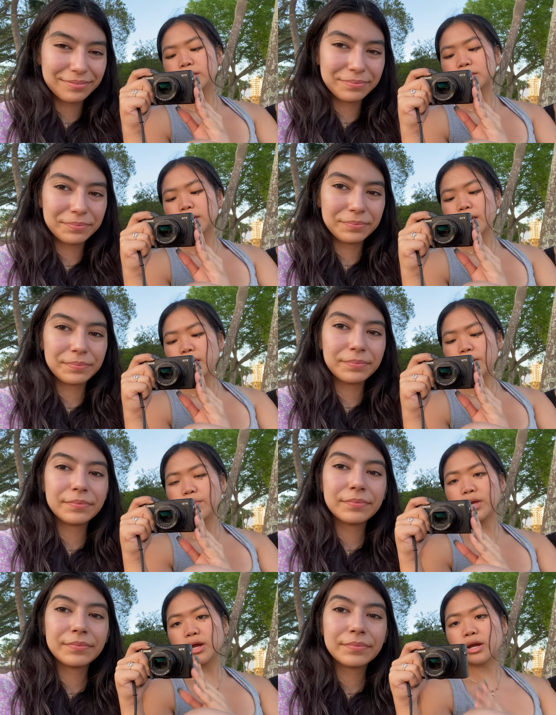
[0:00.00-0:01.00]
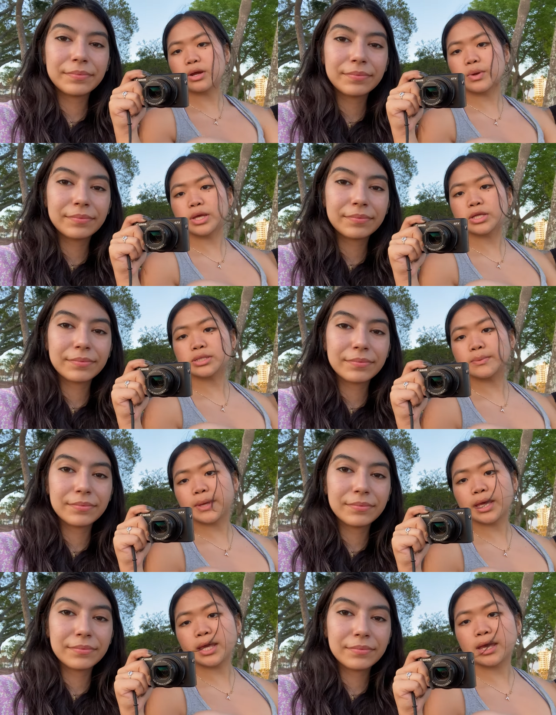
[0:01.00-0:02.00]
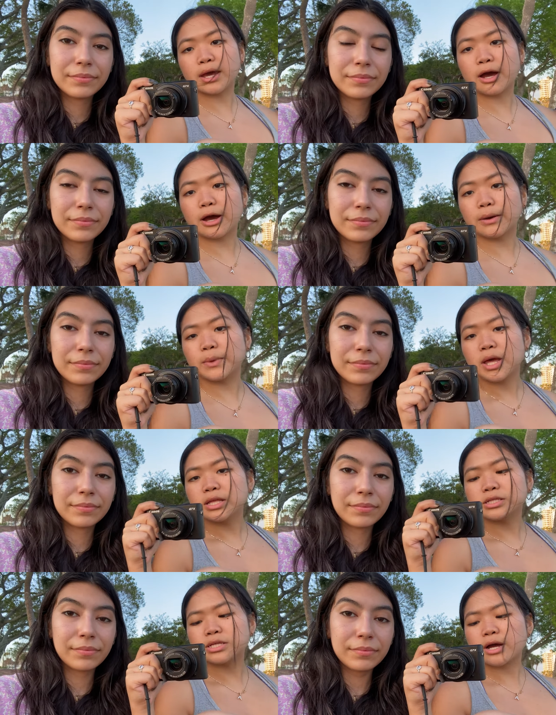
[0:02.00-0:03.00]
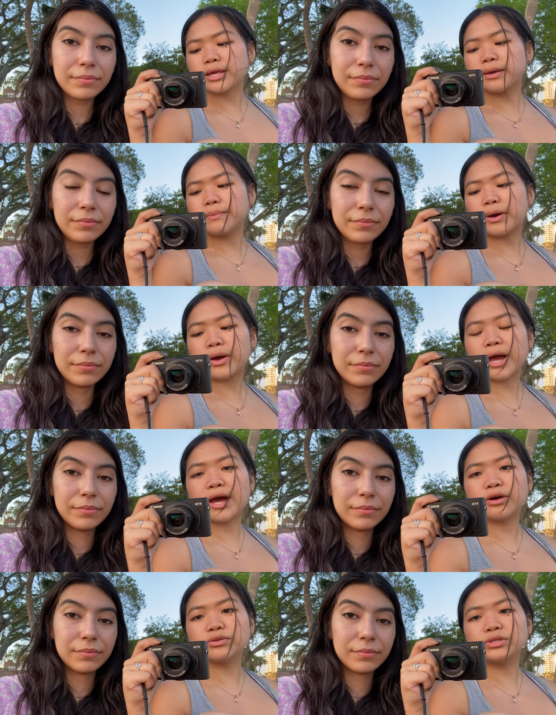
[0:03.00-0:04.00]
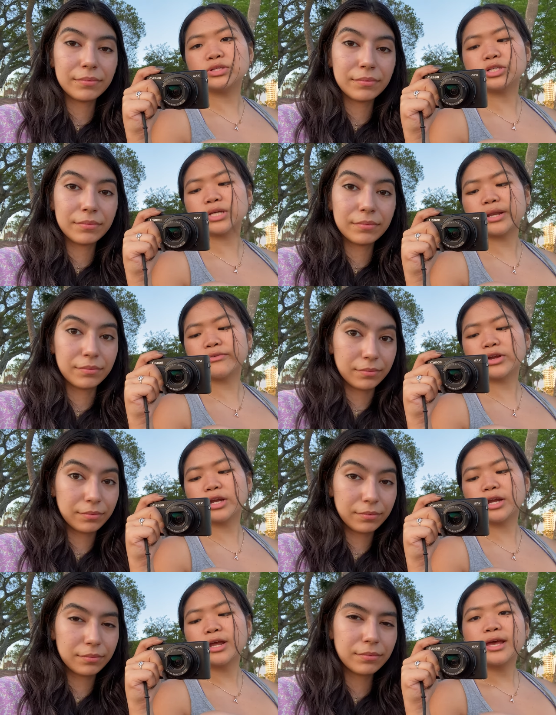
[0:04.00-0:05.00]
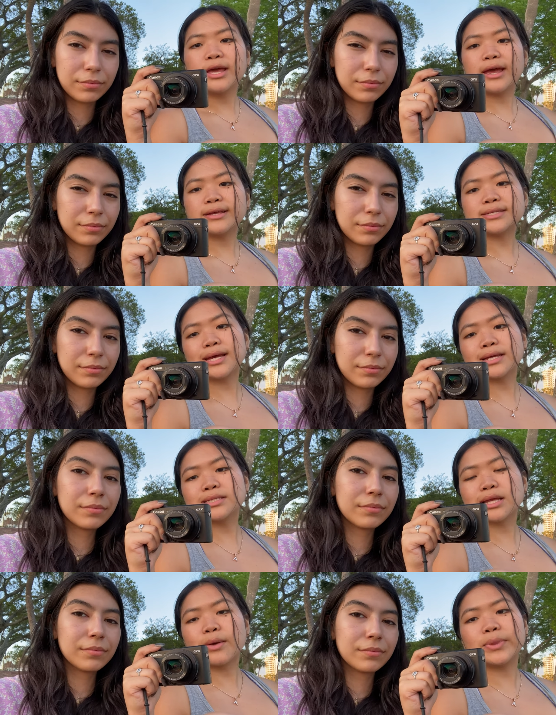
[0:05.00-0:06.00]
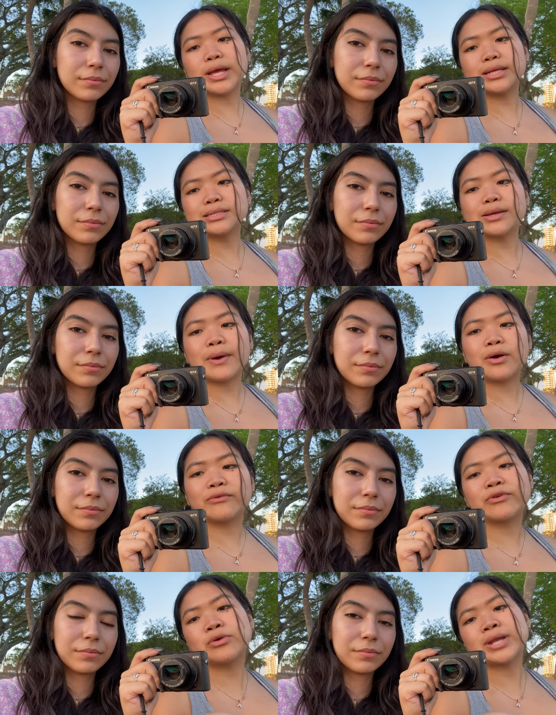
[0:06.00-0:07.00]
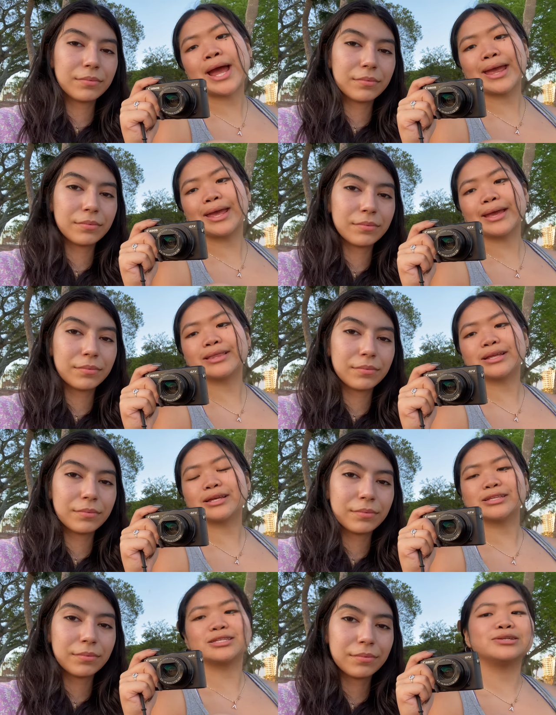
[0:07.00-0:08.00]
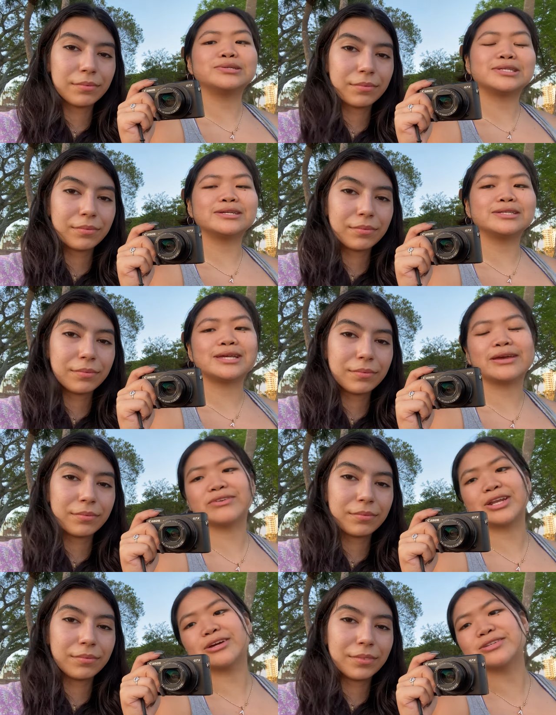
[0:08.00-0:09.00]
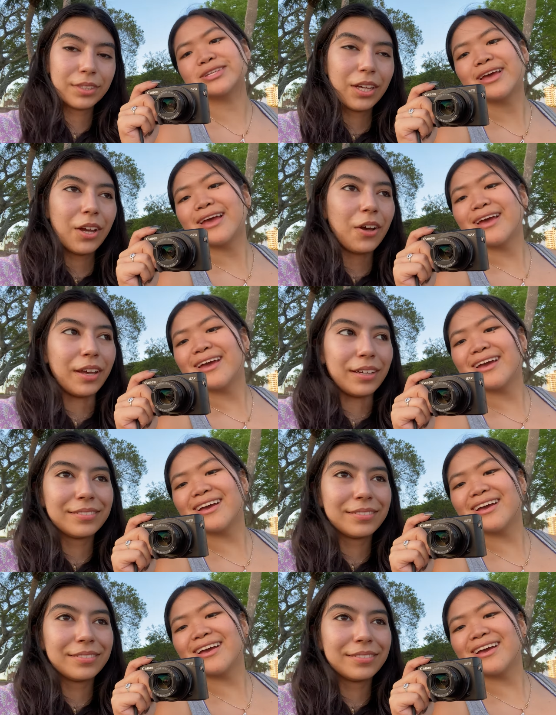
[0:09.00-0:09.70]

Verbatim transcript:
Speaker 1: today we are going to be um, talking about how Jennifer says, complains about her phone dying, and then continues to take videos. Oh, yeah.